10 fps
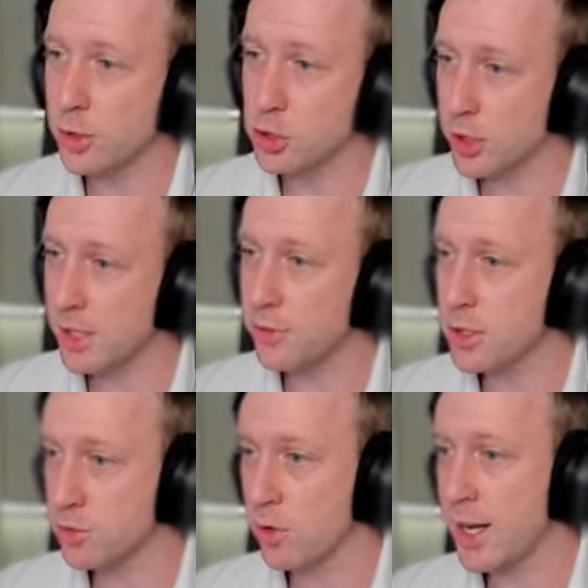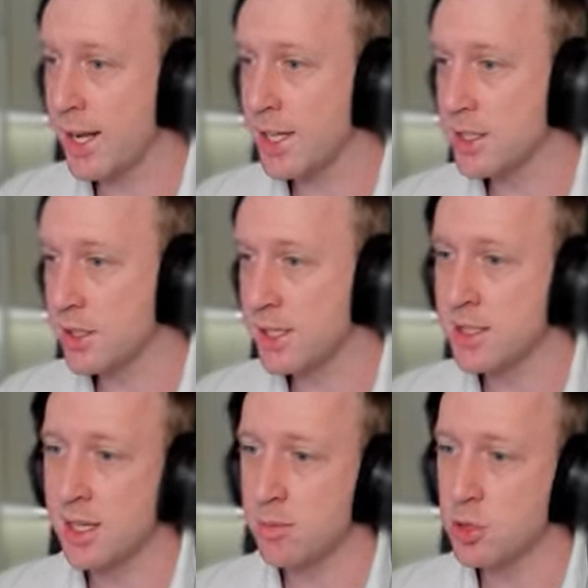very tricky for this right-hand side
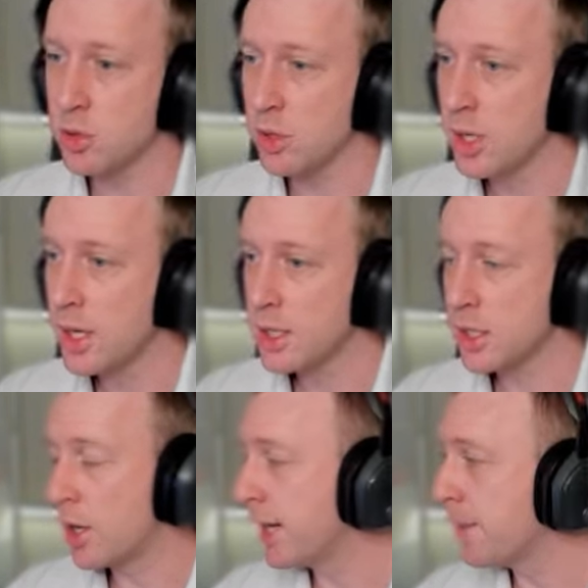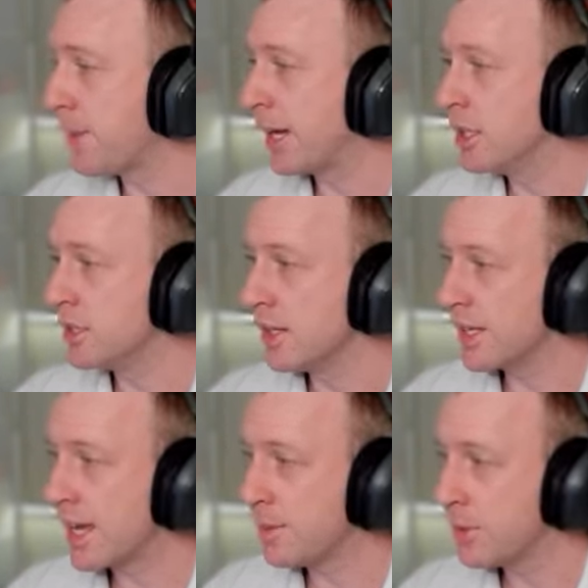team to kind of get back into the
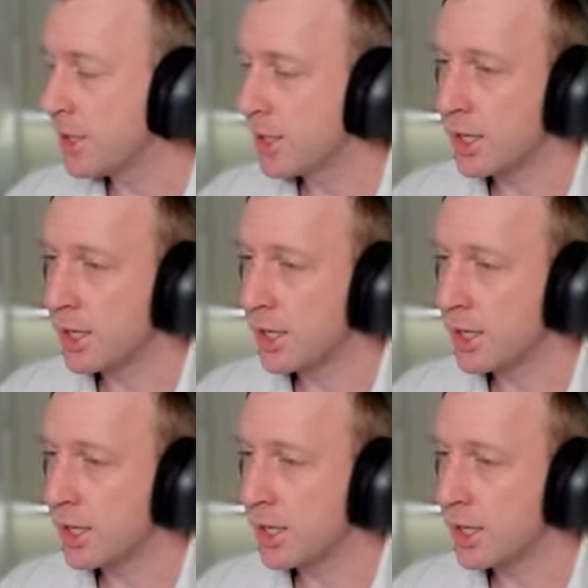game.